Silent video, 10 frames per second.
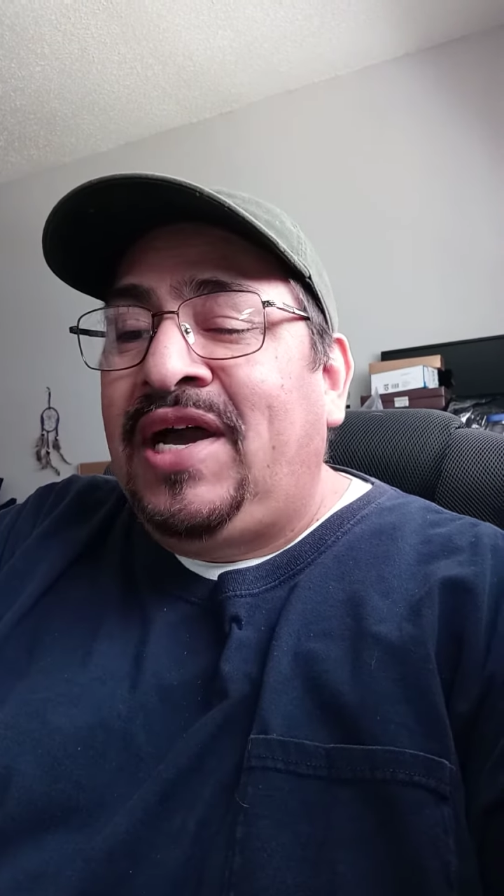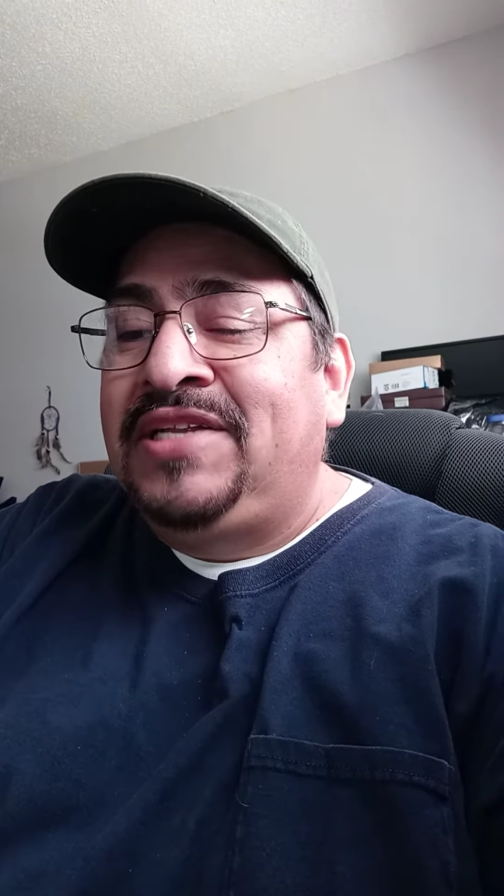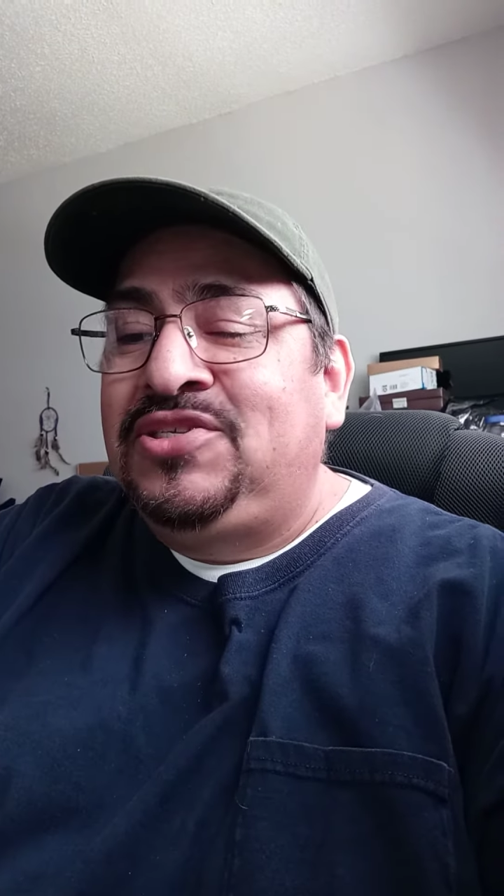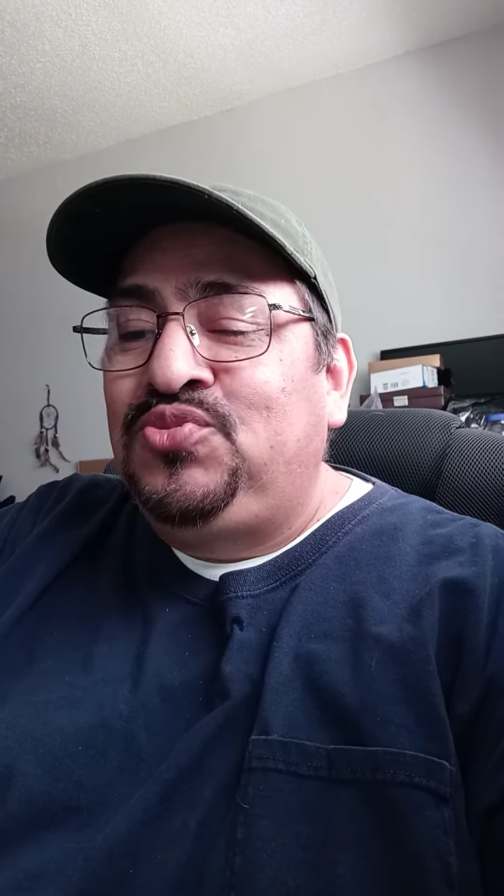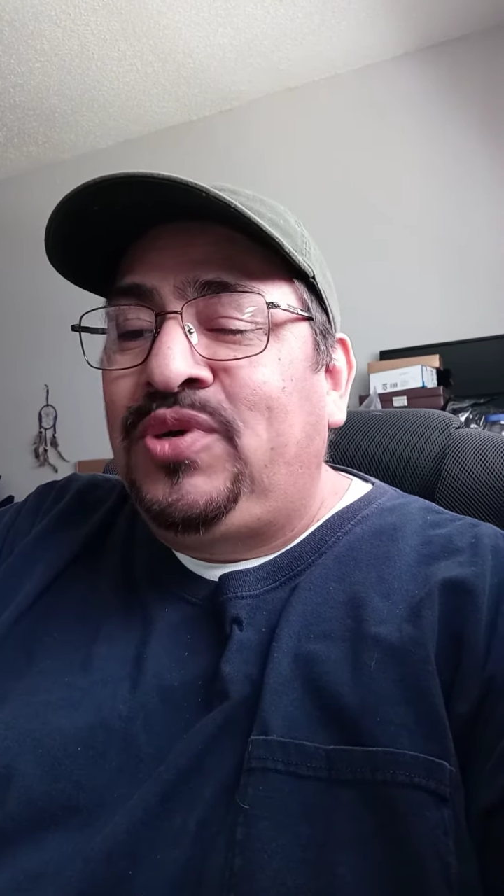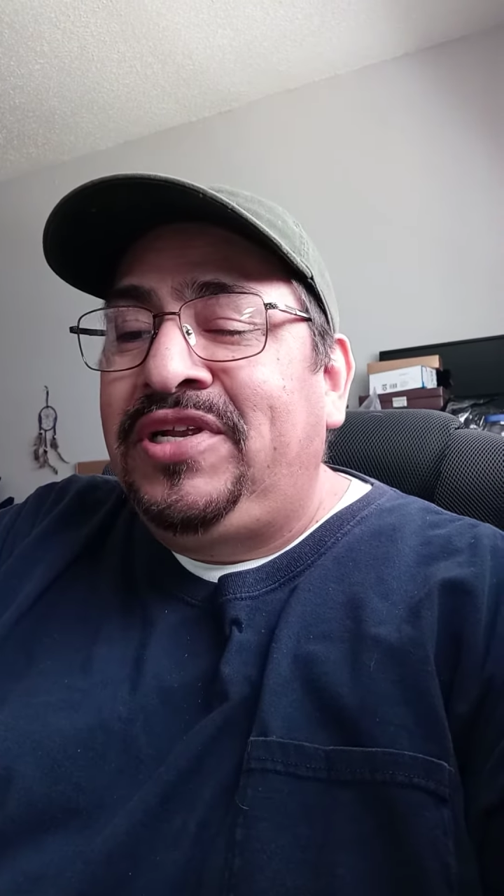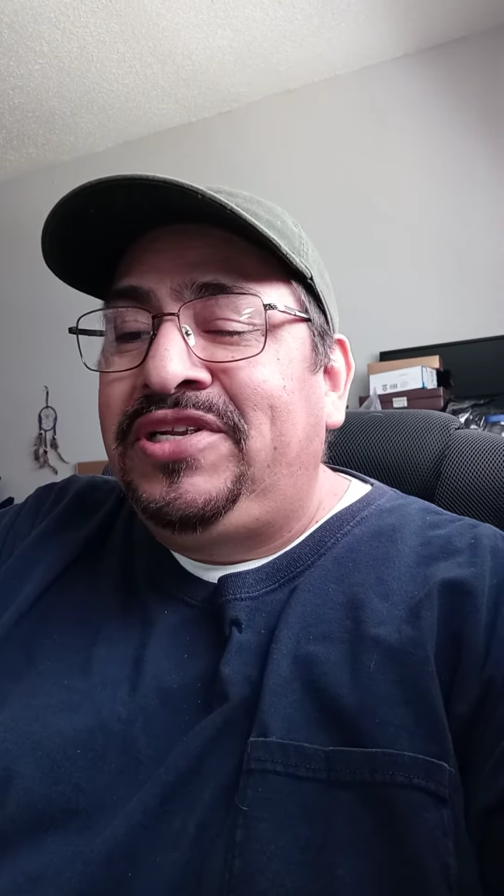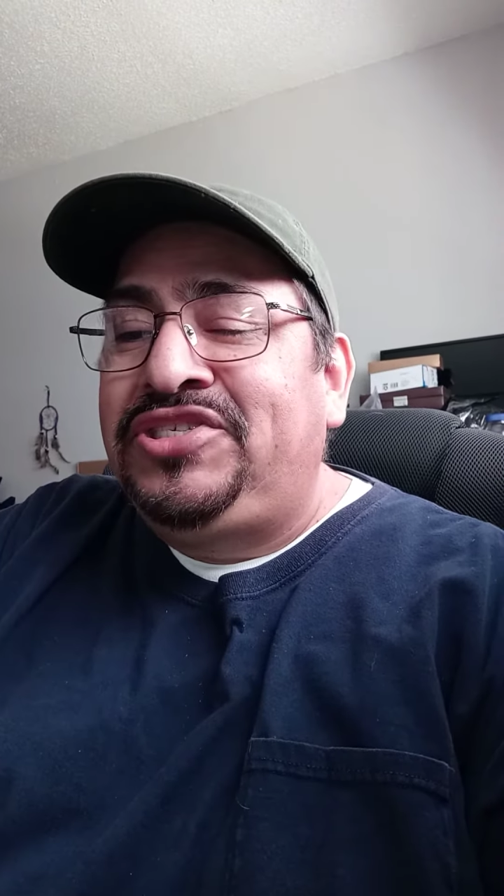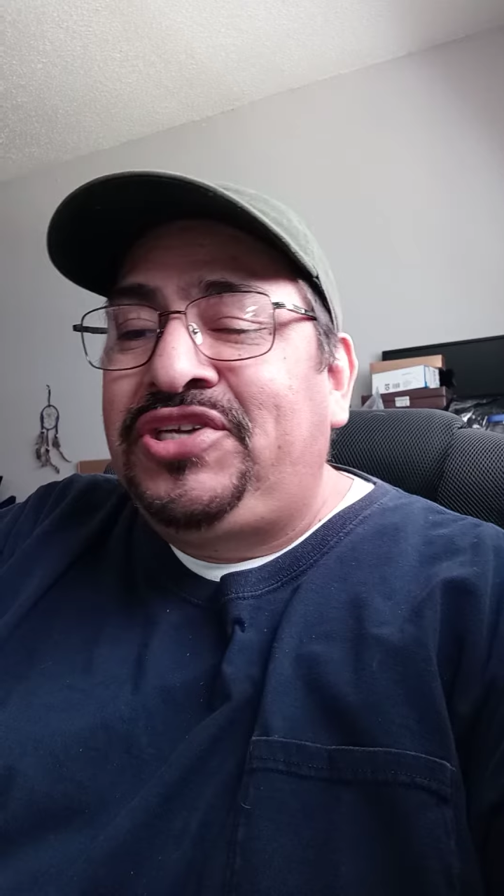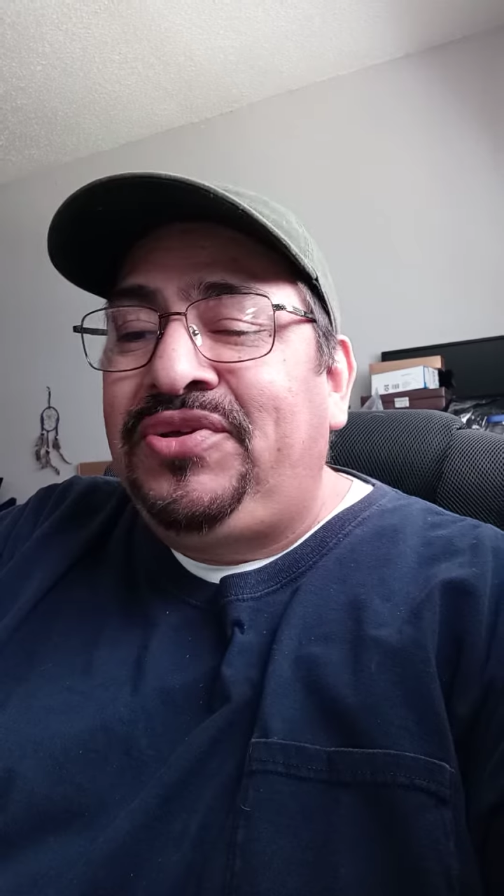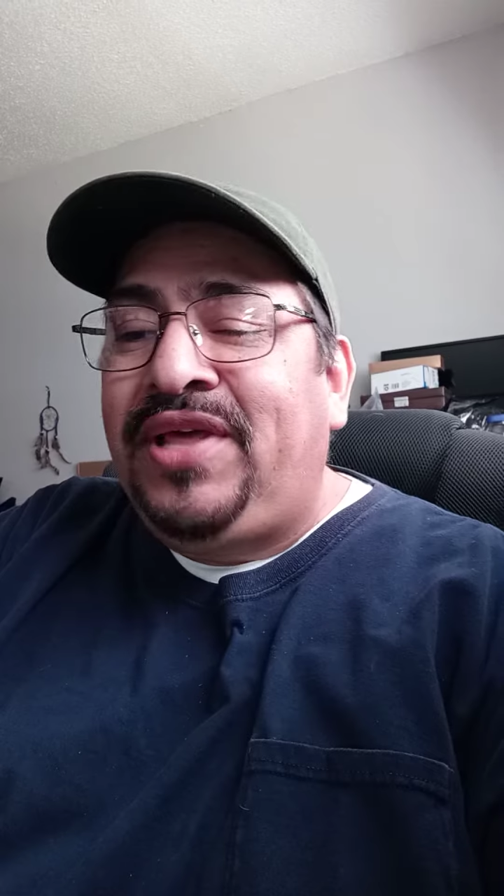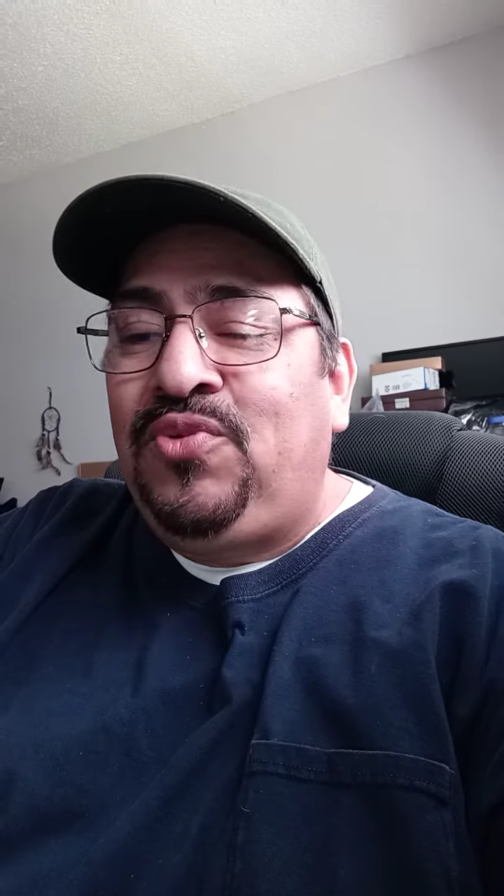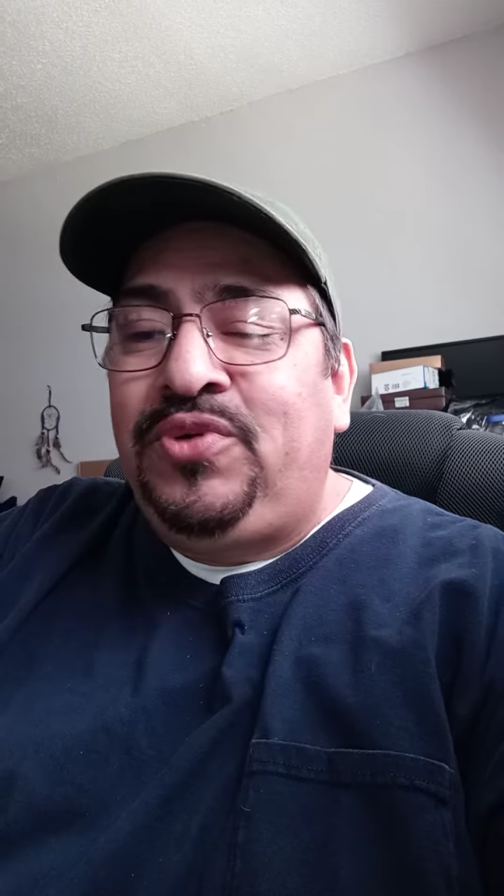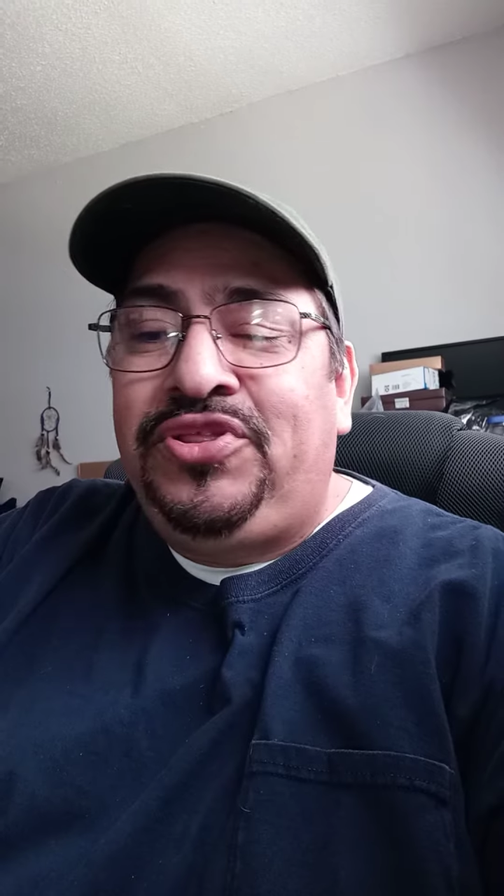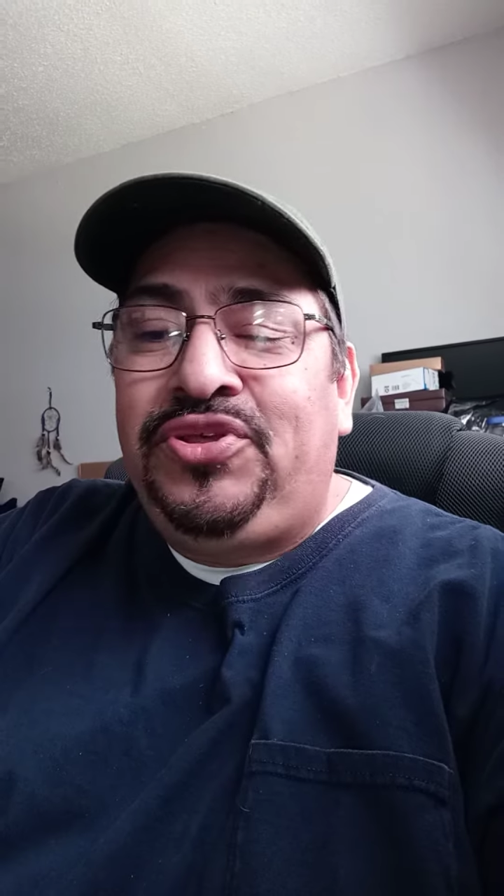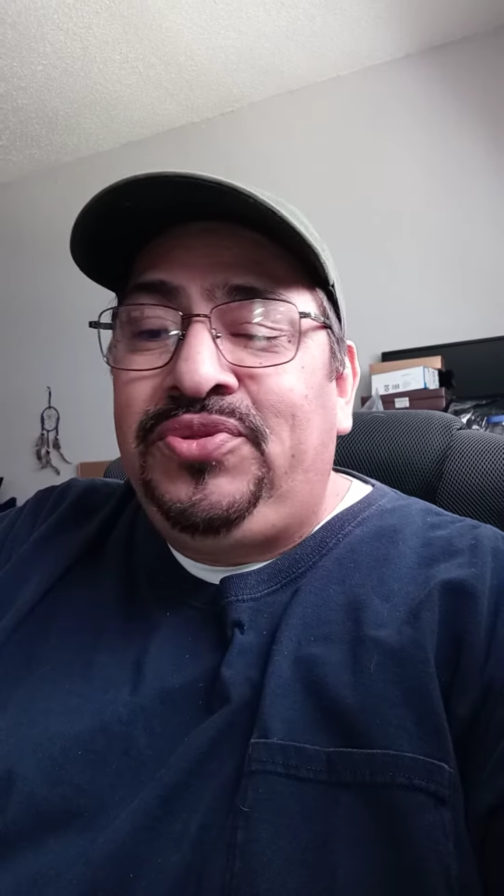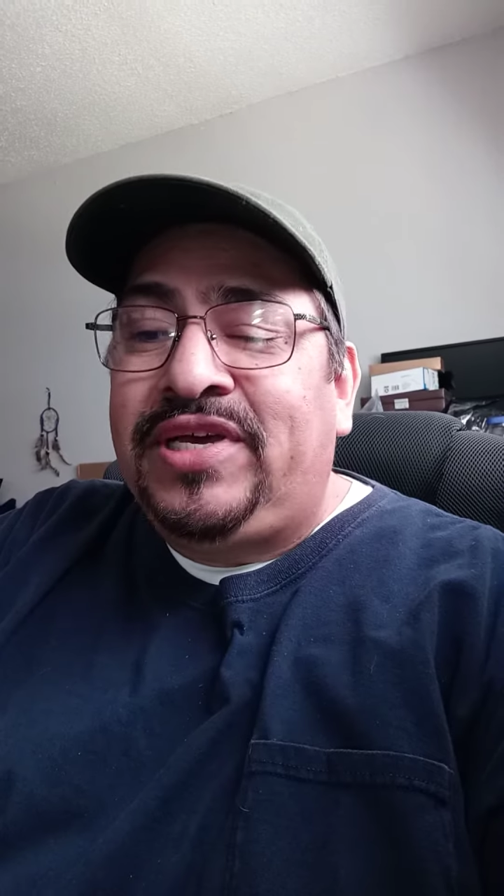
I just wanted to share that with you.